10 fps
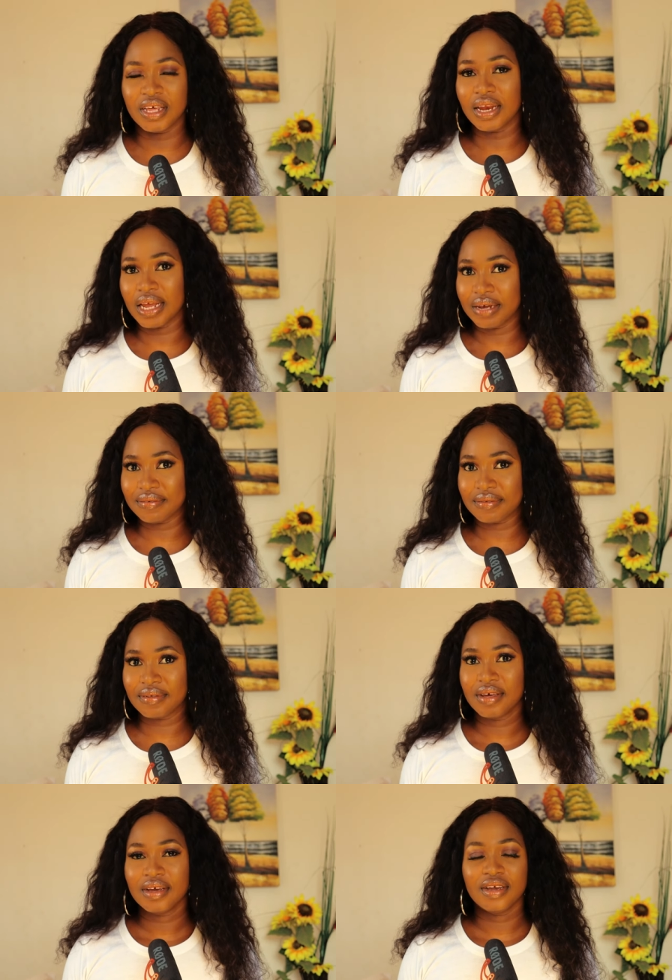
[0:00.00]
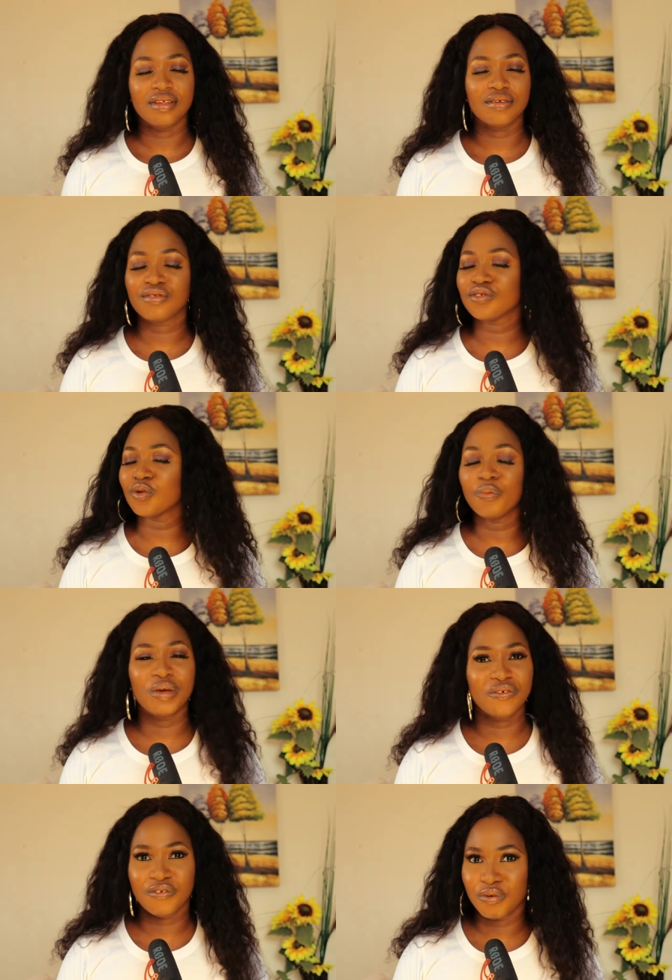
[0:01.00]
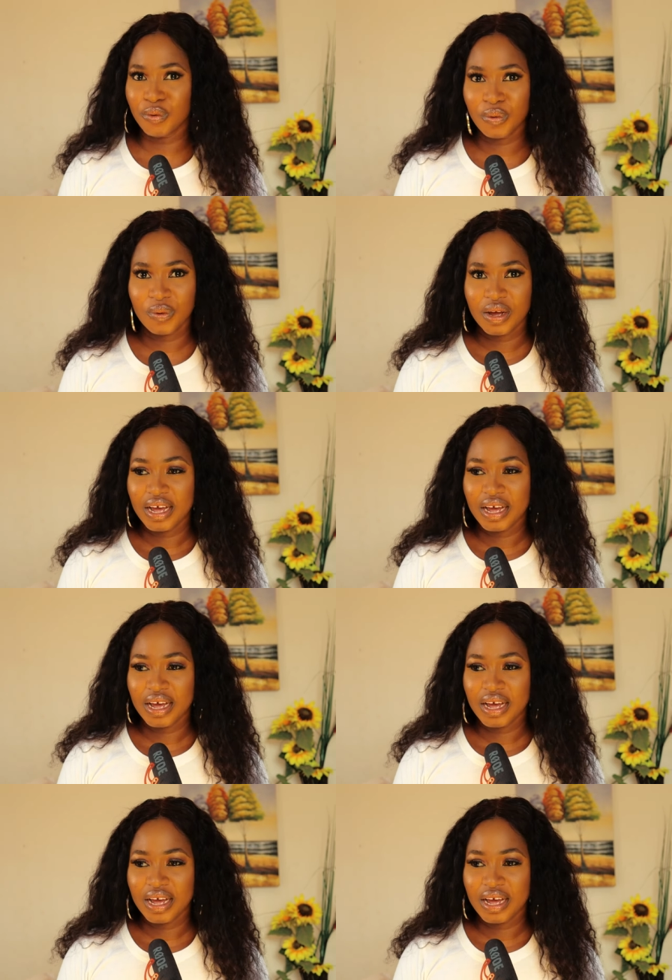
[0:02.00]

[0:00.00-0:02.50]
their lives. It is so painful.